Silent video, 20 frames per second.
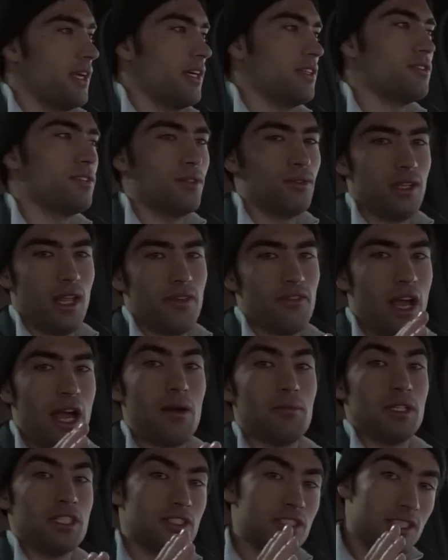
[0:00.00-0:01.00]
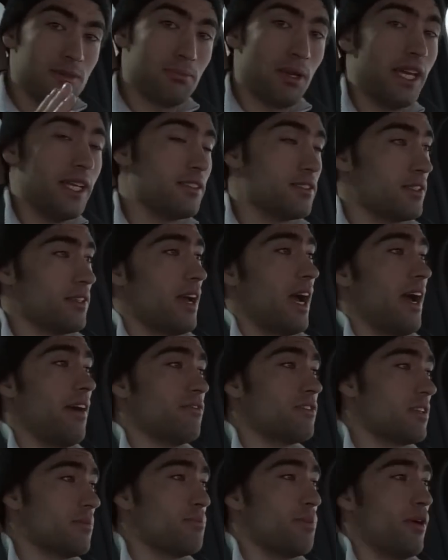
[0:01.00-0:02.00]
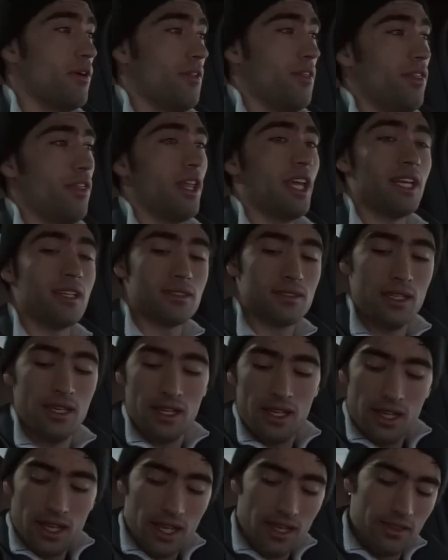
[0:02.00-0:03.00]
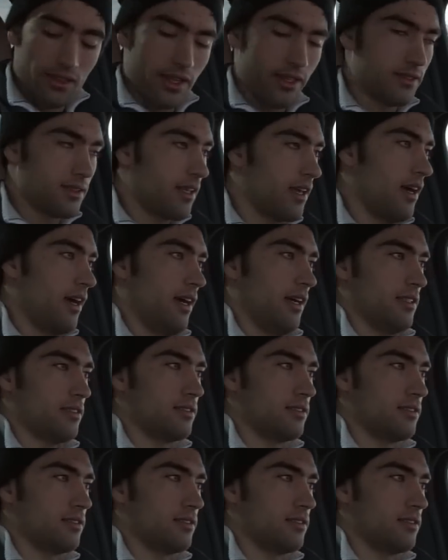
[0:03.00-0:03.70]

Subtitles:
I do love how much space you have to put things in this car.